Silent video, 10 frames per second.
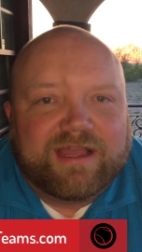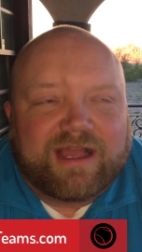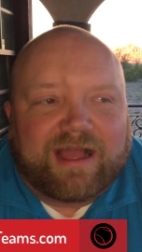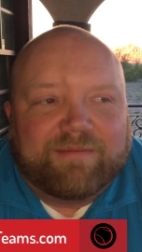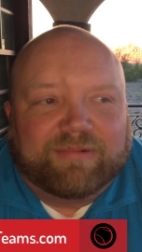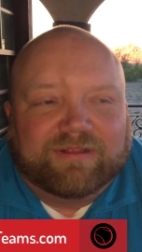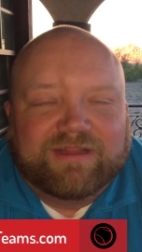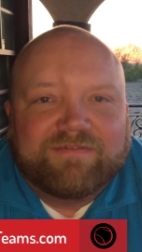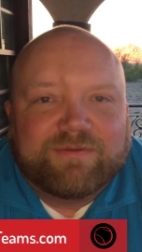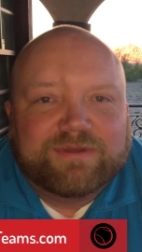I
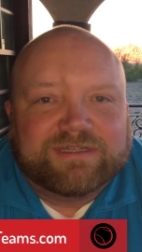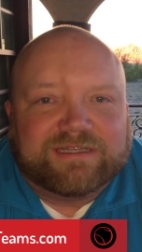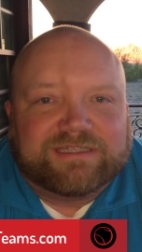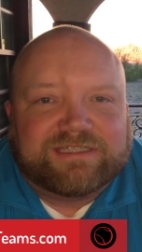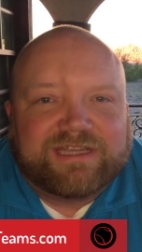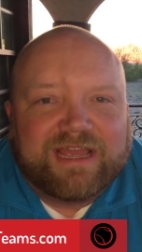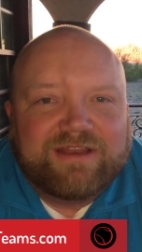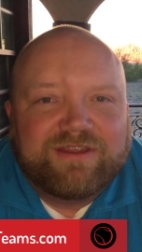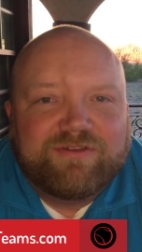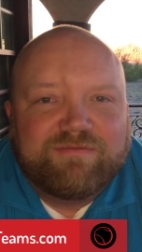believe it was a
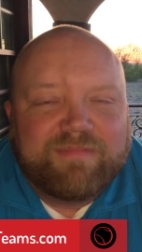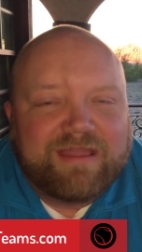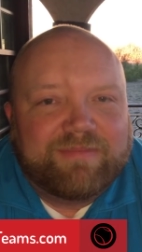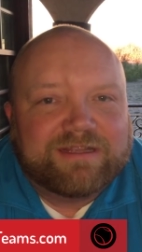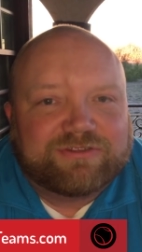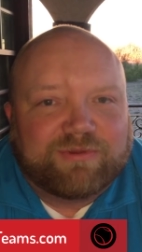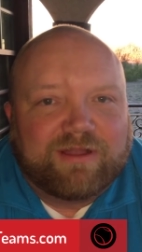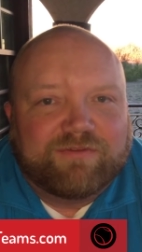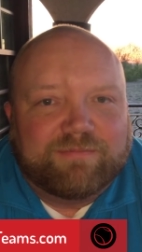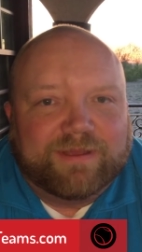10U, maybe a
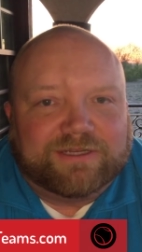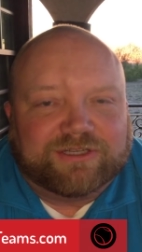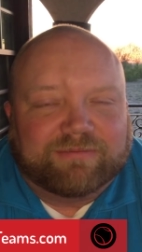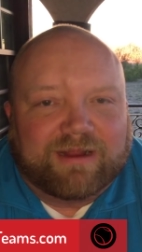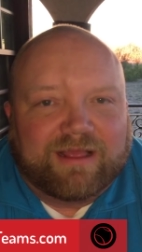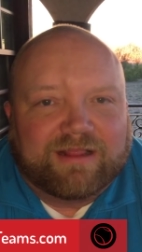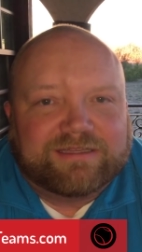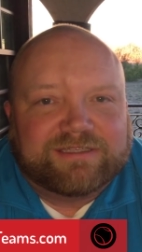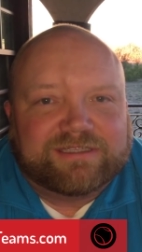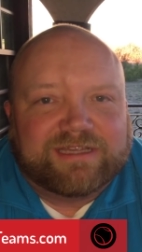12U pitcher, but uh, let's
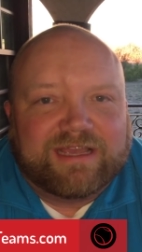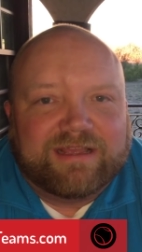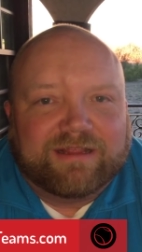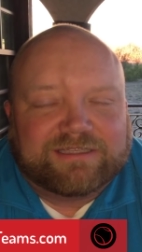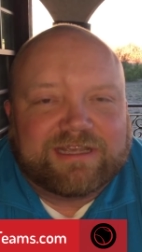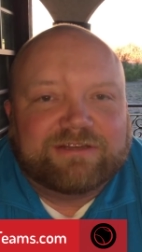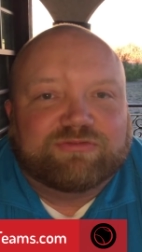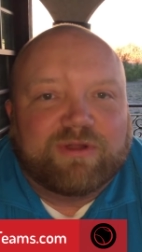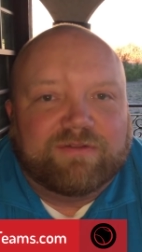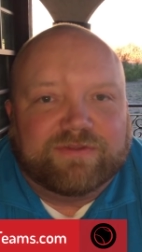just say let's say
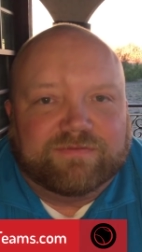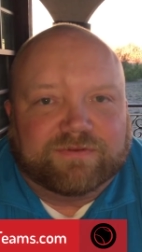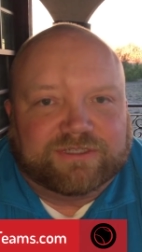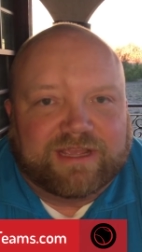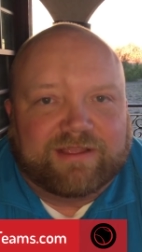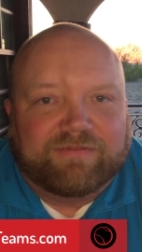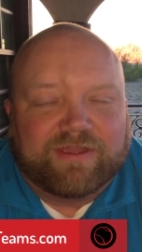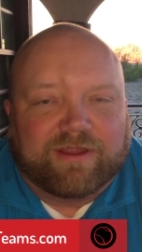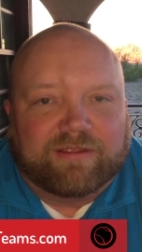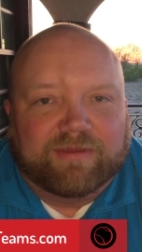12U for sake of the
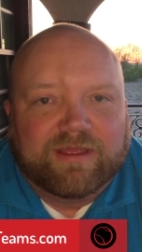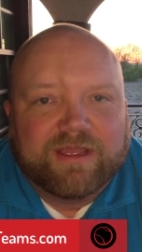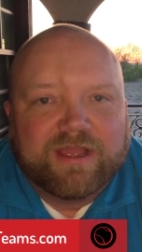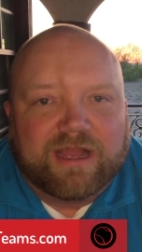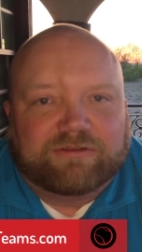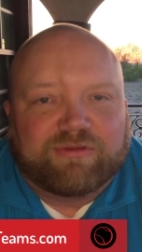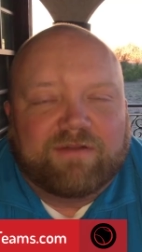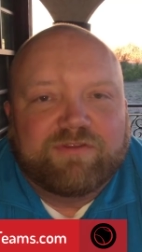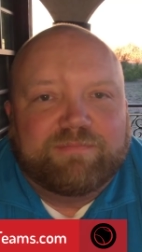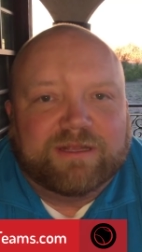argument. A
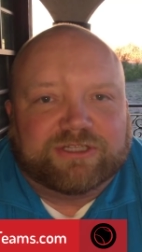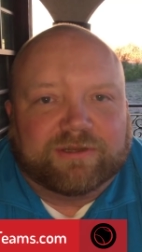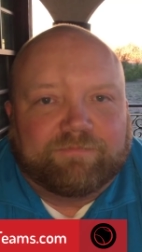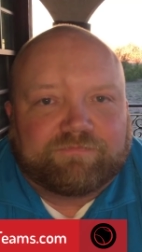12U pitcher.